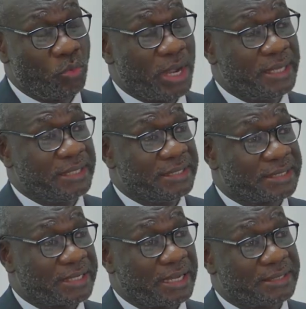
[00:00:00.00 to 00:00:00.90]
where they
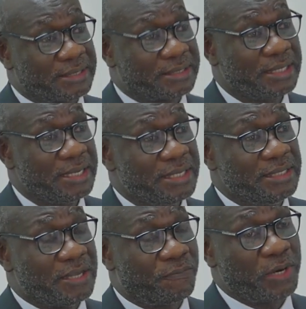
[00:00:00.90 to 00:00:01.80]
discuss
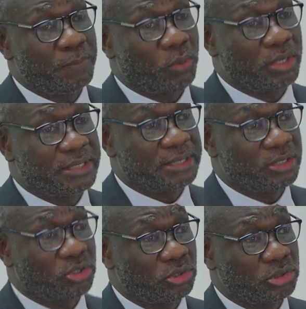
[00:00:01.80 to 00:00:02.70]
different
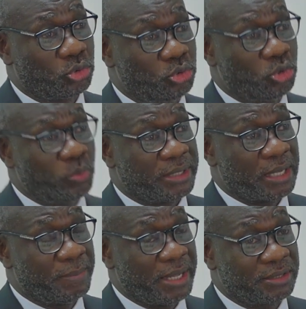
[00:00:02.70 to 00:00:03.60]
policies to do with
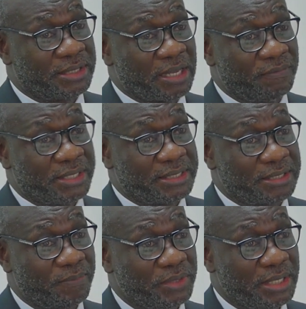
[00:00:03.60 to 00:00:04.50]
health
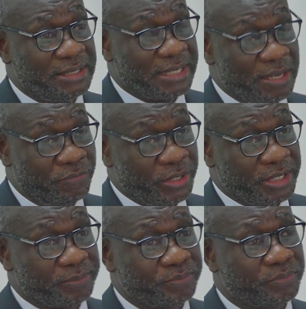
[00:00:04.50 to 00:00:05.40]
service delivery.
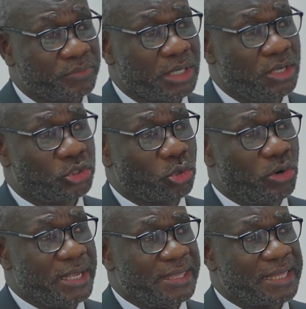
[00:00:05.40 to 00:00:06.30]

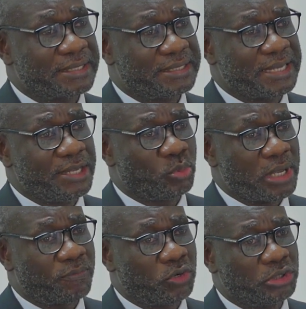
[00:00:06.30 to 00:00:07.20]
So in that sense,
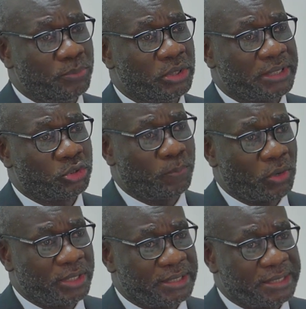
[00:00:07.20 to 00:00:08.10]
we contributed to
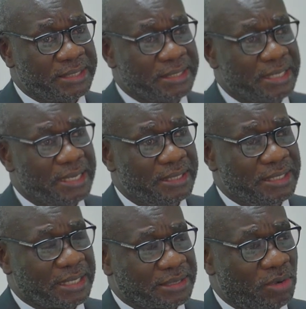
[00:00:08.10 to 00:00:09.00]
policy.
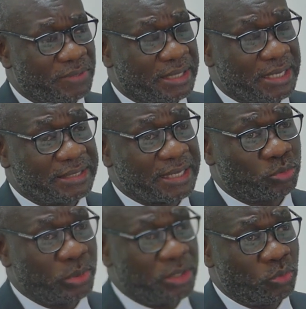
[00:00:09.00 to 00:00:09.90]
These are things
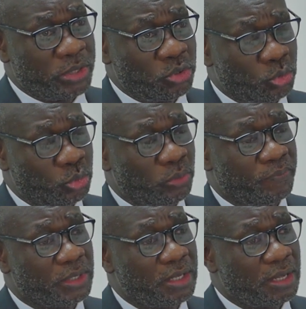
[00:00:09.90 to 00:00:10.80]
that we do.
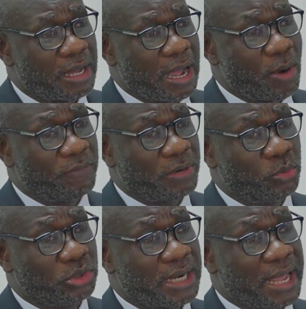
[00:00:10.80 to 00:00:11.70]
However,
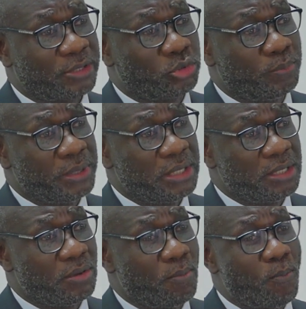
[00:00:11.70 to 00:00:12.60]
we'd like to
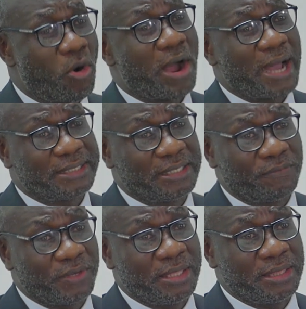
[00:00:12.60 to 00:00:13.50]
be more
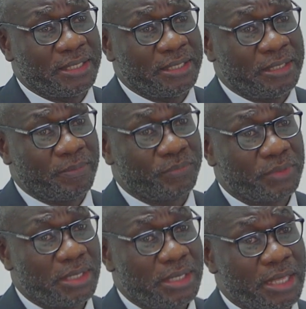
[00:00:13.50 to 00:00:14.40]
active
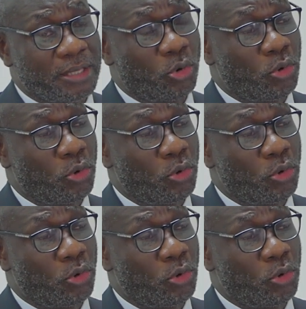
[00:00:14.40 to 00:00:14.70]
in the